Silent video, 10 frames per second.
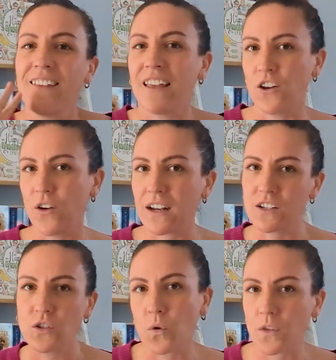They know how to
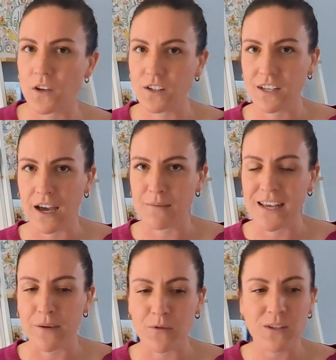sort those
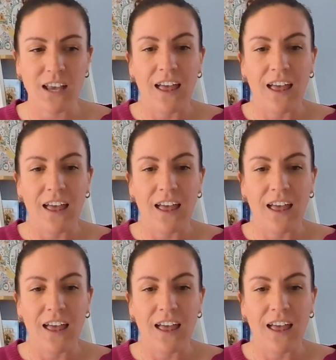timetables.